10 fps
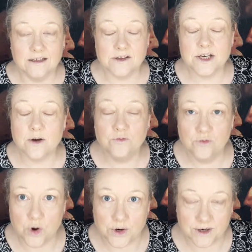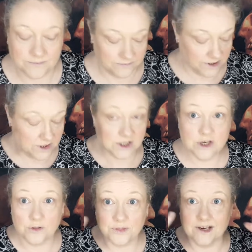So they don't run, because there's
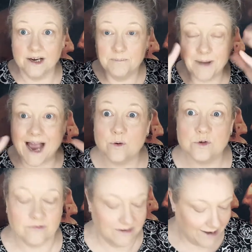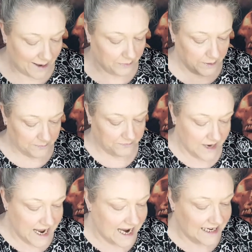nothing powdery around them.
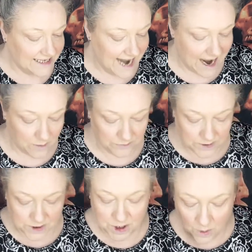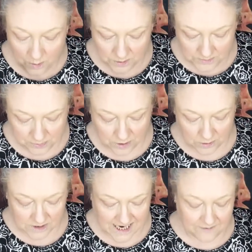Now, there's two other
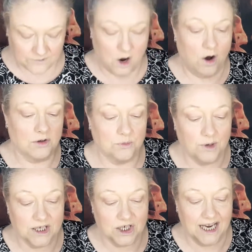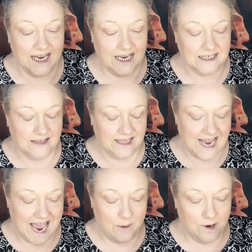products I've got, which is
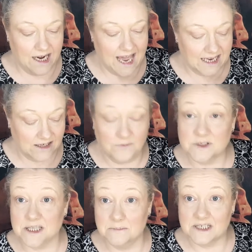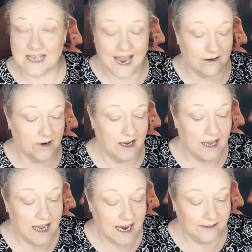the Hourglass, obviously the mascara,
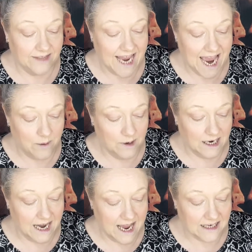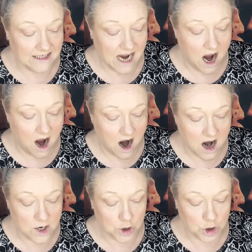and the Hourglass
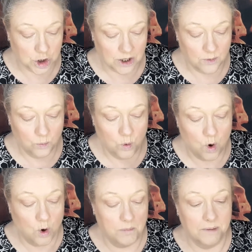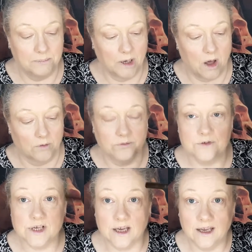Arch Warm
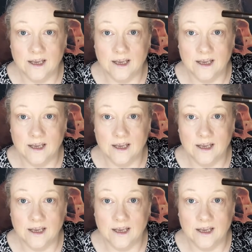Blonde.